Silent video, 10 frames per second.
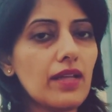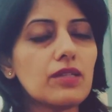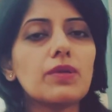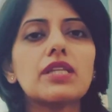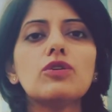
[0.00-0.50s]

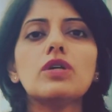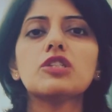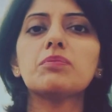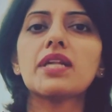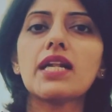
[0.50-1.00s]
ring the
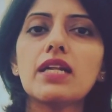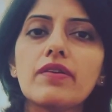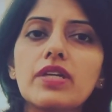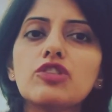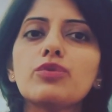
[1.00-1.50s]
hospital,
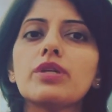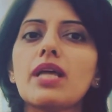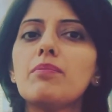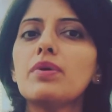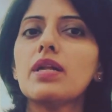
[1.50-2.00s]
arrange for an
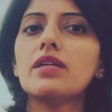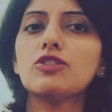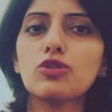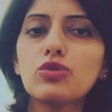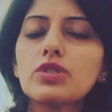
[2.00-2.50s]
ambulance.
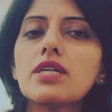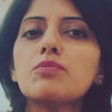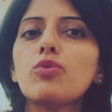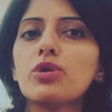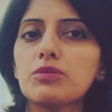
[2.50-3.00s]
So those are
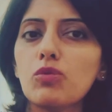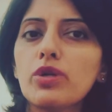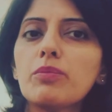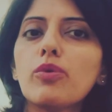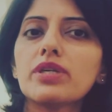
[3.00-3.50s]
more
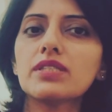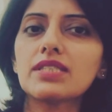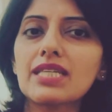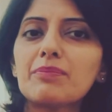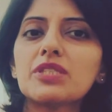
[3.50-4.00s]
important
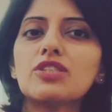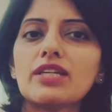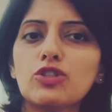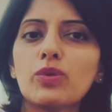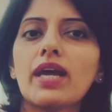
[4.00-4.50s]
steps
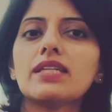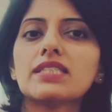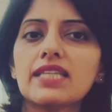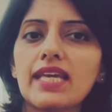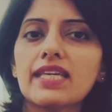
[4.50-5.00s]
that you can
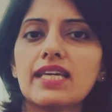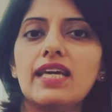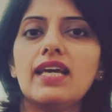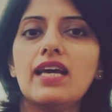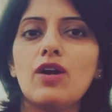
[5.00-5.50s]
take
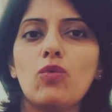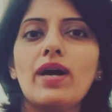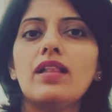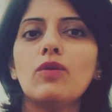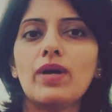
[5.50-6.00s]

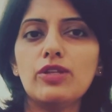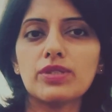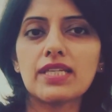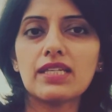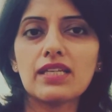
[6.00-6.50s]
while you're
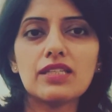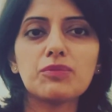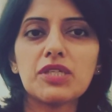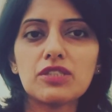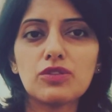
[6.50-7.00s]
sending this
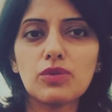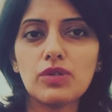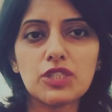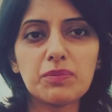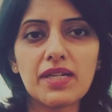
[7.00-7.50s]
patient to the
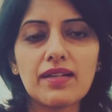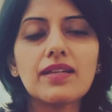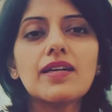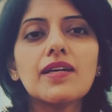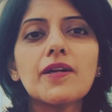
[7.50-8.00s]
hospital.
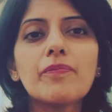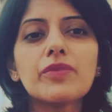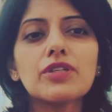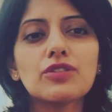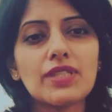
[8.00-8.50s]

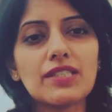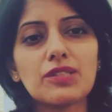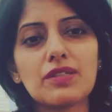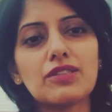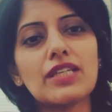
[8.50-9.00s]
So
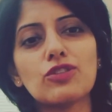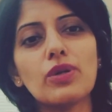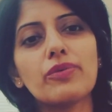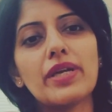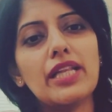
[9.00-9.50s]
that's all
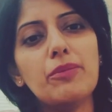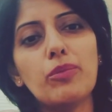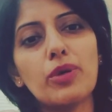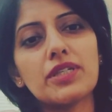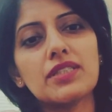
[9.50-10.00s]
really
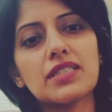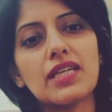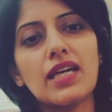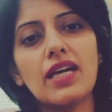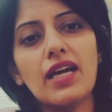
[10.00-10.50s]
important.
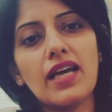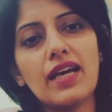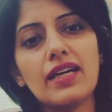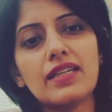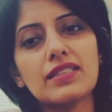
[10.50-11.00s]

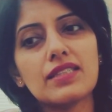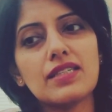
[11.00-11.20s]
And